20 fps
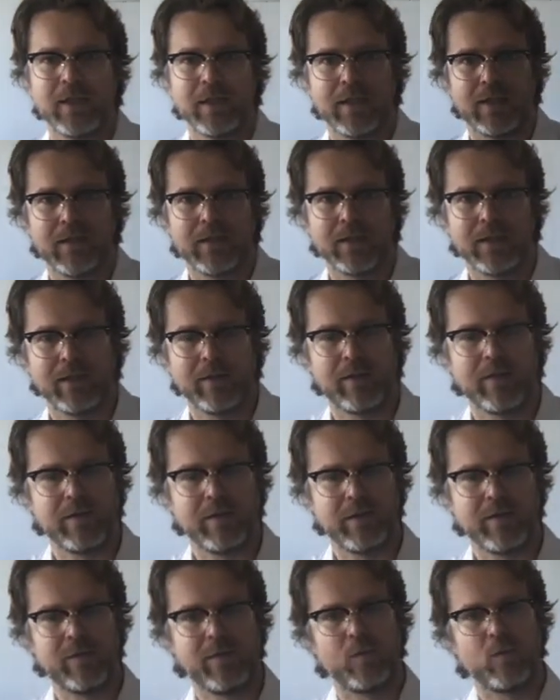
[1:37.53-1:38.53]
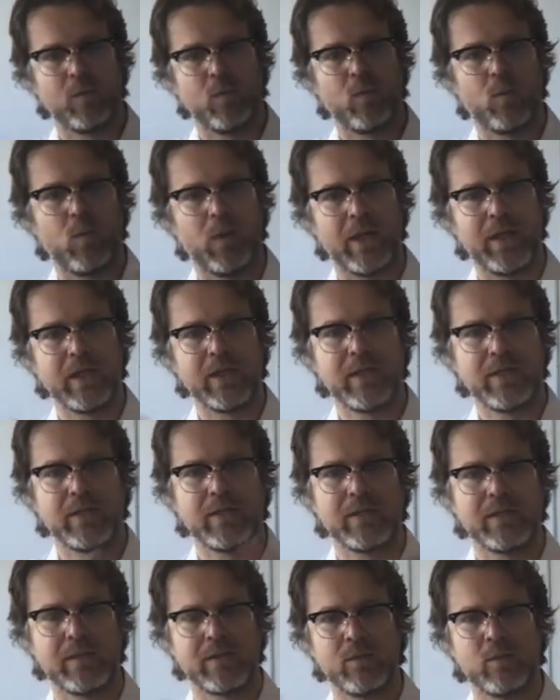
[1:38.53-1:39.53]
there are different
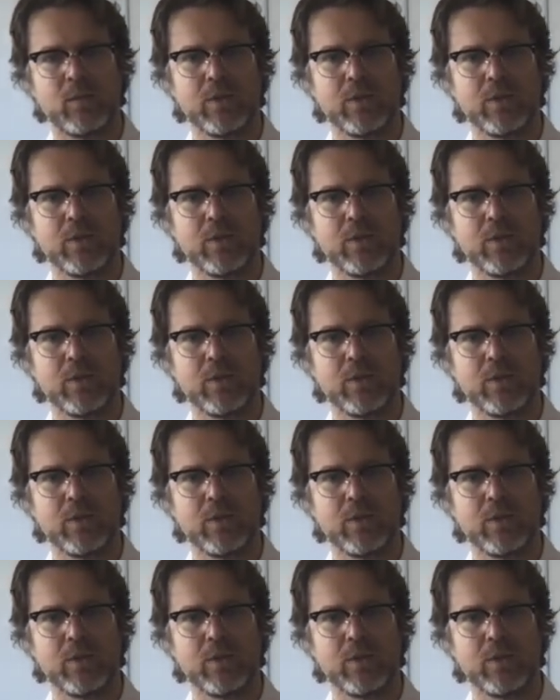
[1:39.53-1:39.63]
ways in